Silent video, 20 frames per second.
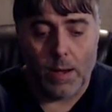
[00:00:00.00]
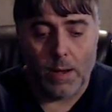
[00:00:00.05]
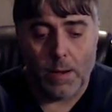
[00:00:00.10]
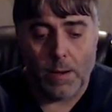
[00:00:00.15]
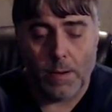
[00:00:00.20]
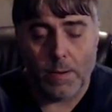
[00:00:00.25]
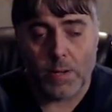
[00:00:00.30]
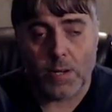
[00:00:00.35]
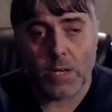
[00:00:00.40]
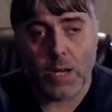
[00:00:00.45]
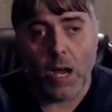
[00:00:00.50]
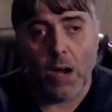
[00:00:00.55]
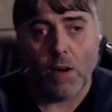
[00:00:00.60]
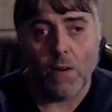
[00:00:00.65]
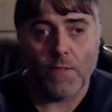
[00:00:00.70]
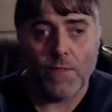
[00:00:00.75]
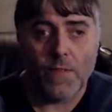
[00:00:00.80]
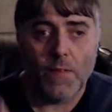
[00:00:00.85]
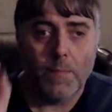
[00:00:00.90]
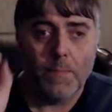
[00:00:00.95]

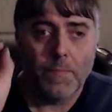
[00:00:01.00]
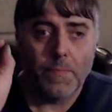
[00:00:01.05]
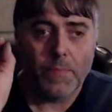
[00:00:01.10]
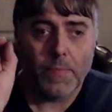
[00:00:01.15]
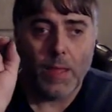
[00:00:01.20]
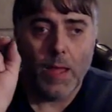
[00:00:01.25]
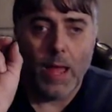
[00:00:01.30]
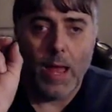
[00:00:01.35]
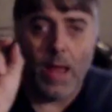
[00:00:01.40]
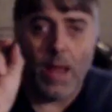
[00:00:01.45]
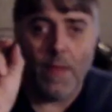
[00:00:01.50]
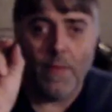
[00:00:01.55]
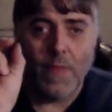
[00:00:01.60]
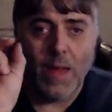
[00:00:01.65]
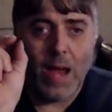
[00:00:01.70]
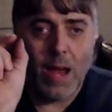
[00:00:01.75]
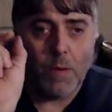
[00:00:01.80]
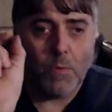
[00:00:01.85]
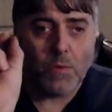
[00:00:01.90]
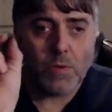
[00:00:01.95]
shelf, and
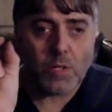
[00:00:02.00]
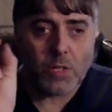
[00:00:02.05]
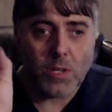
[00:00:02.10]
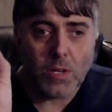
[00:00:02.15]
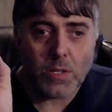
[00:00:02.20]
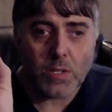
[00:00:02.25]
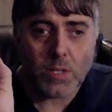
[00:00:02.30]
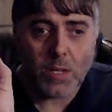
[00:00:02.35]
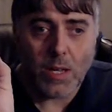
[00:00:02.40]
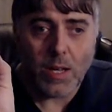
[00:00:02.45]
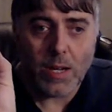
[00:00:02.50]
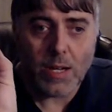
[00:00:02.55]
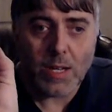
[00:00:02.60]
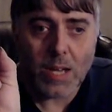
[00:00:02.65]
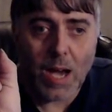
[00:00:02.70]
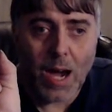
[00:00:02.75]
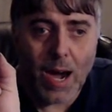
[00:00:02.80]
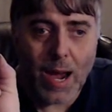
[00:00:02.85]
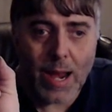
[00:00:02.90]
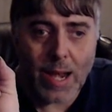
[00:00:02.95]
that was just
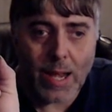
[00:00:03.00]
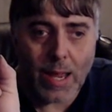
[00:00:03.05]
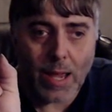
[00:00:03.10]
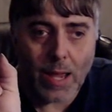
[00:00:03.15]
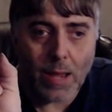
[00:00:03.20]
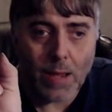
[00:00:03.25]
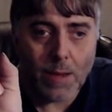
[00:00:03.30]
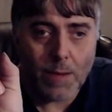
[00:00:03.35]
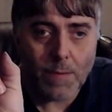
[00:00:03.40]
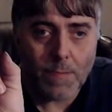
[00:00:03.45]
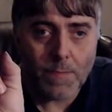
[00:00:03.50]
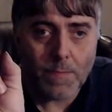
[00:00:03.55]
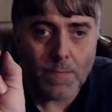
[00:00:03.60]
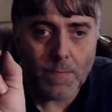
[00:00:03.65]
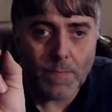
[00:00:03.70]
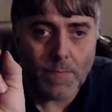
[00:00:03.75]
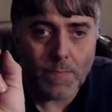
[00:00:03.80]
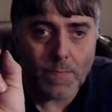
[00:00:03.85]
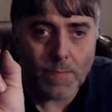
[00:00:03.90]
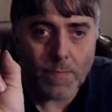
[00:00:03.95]
tiny,
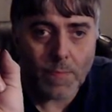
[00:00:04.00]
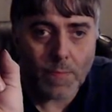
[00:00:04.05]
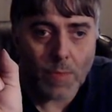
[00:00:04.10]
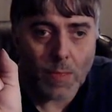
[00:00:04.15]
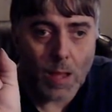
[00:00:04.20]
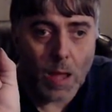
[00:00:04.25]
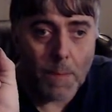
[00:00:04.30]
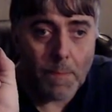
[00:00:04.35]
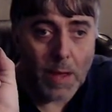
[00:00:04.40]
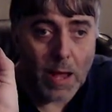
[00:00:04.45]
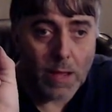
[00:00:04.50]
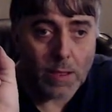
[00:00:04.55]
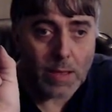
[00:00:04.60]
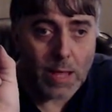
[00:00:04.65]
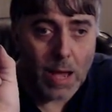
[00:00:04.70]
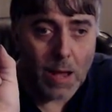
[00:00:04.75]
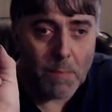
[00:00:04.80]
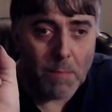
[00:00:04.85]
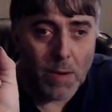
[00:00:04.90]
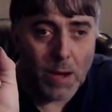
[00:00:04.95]
about
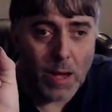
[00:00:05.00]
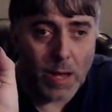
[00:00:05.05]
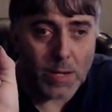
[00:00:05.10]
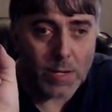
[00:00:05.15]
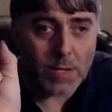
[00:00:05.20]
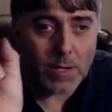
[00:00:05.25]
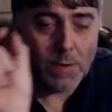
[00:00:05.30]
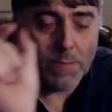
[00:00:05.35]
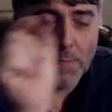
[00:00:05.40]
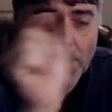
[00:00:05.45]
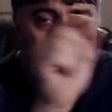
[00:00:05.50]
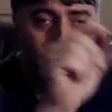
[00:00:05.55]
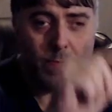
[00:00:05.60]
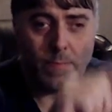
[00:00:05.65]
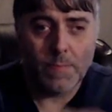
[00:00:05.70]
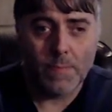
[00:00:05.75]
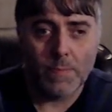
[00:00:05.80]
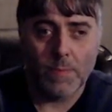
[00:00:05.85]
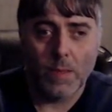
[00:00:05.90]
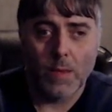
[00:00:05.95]
that much.
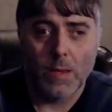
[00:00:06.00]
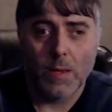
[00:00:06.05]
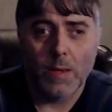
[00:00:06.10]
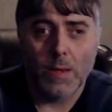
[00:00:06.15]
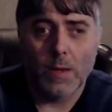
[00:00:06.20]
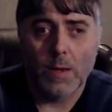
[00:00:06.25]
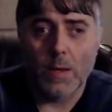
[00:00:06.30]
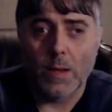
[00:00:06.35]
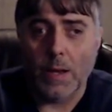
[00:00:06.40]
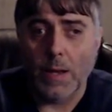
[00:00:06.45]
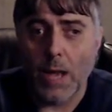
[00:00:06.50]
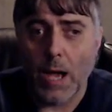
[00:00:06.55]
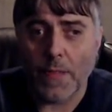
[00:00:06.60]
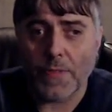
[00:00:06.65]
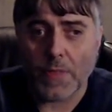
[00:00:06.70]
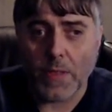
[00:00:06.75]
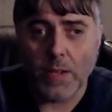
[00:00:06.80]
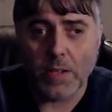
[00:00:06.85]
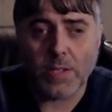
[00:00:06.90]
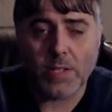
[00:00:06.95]
Not
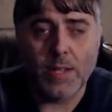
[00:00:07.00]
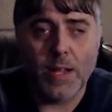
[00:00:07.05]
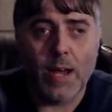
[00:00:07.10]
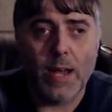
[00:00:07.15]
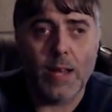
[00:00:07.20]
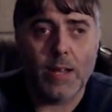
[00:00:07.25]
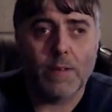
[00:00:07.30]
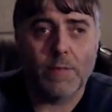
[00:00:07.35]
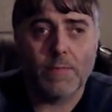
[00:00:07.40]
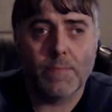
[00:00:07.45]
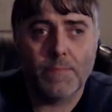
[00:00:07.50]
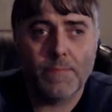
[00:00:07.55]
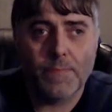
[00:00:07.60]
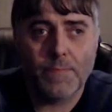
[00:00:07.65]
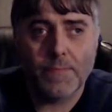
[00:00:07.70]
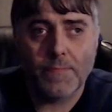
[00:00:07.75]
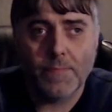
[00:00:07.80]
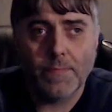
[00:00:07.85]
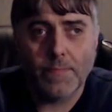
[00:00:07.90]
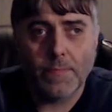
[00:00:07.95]
this night.
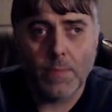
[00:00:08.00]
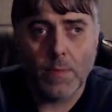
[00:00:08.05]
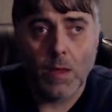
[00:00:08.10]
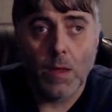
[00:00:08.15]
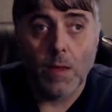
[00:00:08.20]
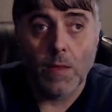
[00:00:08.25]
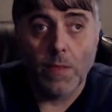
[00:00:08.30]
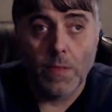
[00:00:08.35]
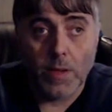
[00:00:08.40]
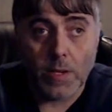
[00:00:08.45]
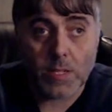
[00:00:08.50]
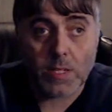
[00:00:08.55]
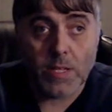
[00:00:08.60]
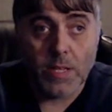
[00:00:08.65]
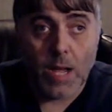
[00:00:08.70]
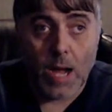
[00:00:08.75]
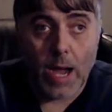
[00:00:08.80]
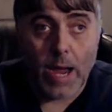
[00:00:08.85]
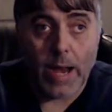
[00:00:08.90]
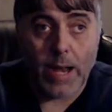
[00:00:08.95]
This
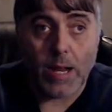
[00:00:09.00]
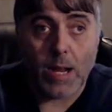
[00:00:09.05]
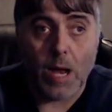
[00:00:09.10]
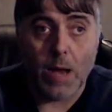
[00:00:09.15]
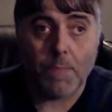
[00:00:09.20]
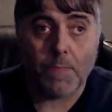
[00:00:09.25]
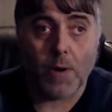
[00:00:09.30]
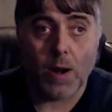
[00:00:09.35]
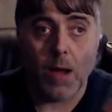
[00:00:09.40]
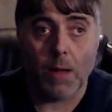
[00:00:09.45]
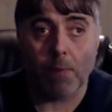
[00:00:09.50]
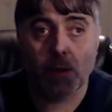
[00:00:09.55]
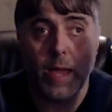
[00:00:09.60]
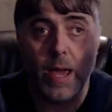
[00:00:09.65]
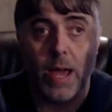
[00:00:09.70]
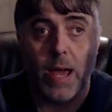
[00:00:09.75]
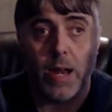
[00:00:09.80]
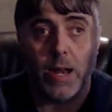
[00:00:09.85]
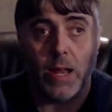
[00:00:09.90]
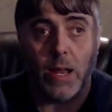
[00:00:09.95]
night, I probably
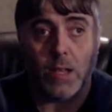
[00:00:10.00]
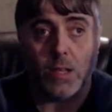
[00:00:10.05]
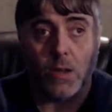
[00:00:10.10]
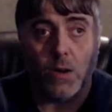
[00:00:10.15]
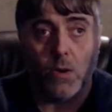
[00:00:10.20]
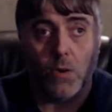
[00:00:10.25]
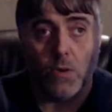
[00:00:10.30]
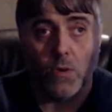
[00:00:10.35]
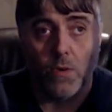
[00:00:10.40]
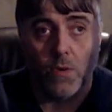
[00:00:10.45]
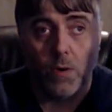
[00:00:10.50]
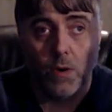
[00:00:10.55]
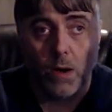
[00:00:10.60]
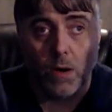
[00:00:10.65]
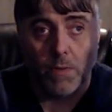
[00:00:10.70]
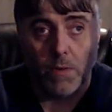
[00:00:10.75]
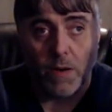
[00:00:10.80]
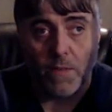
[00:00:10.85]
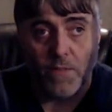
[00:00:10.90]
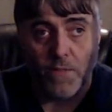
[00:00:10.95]
had a total of
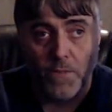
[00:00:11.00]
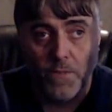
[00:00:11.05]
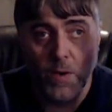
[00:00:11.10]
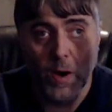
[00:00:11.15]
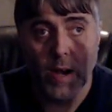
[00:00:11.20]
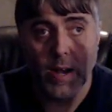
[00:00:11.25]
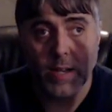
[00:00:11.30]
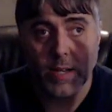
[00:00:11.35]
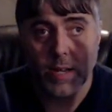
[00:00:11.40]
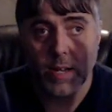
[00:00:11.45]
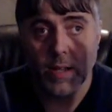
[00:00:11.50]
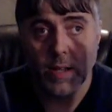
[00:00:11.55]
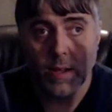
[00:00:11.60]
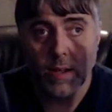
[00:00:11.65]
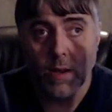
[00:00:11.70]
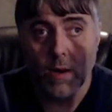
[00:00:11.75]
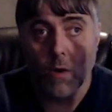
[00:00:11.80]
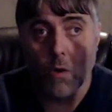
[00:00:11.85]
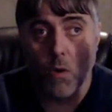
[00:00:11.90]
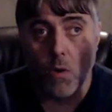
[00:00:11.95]
a foot
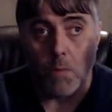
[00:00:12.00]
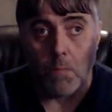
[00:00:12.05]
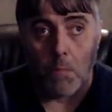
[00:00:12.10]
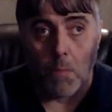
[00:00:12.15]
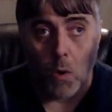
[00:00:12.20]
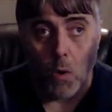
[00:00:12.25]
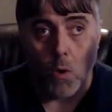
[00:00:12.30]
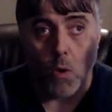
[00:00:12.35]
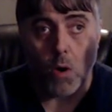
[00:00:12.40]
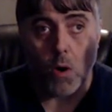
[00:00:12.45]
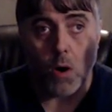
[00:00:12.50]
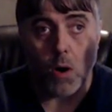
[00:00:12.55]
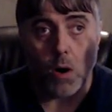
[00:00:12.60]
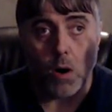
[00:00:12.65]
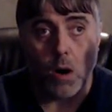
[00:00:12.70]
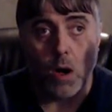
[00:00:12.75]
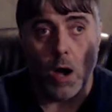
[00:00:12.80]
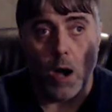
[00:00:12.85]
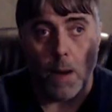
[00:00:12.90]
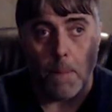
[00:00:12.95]
or more
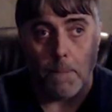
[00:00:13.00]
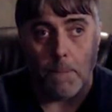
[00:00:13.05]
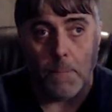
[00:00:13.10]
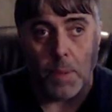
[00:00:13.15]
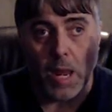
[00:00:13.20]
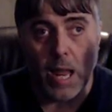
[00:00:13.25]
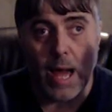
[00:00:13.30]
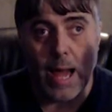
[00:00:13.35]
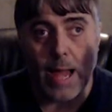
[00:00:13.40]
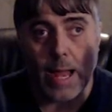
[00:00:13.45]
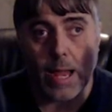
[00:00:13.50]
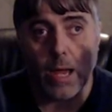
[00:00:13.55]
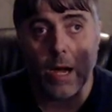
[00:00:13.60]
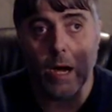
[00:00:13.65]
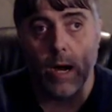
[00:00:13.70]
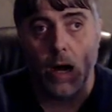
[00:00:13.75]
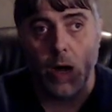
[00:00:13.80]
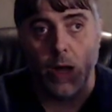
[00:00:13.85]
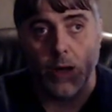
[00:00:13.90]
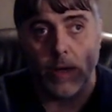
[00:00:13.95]
of black
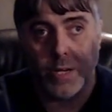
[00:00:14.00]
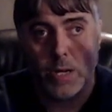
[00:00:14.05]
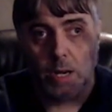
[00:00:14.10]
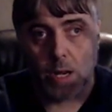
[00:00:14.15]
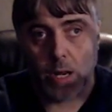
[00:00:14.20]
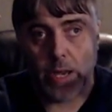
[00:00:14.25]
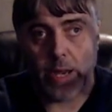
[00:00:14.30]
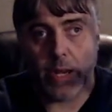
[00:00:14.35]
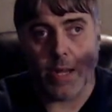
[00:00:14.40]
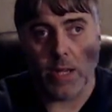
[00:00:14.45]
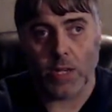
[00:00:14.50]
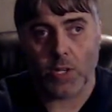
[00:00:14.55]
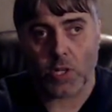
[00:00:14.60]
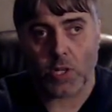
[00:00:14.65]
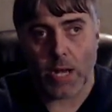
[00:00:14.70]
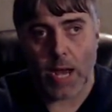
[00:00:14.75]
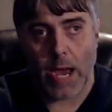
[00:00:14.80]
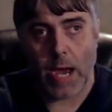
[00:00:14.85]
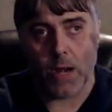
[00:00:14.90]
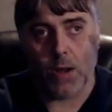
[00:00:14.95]
undulating
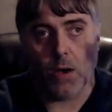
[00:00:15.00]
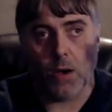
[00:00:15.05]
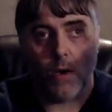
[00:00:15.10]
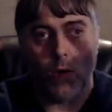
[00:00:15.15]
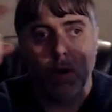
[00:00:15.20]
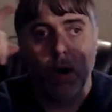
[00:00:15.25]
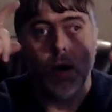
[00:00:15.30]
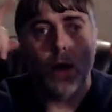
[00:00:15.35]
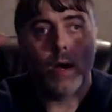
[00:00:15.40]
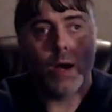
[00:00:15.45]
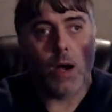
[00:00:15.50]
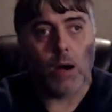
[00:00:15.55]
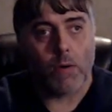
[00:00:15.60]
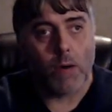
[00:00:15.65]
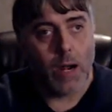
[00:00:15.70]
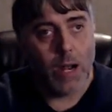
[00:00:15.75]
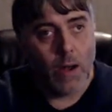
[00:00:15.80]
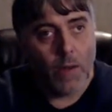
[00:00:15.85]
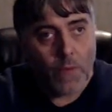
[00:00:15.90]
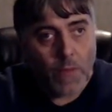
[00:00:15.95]
shadow
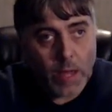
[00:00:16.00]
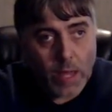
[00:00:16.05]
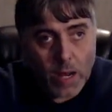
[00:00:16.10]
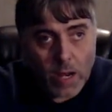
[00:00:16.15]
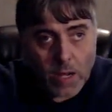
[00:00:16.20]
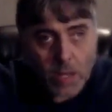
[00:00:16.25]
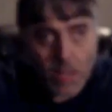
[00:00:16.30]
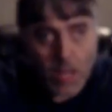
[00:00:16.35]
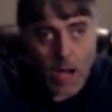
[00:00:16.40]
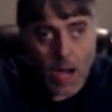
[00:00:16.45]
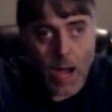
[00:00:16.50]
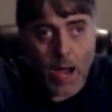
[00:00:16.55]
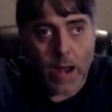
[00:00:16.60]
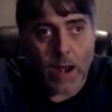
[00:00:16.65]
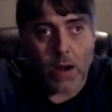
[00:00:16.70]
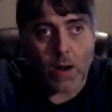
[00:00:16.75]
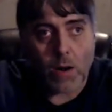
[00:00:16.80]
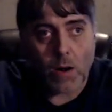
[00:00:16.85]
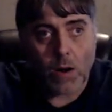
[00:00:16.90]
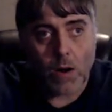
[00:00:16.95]
around the
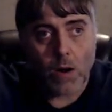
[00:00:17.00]
entire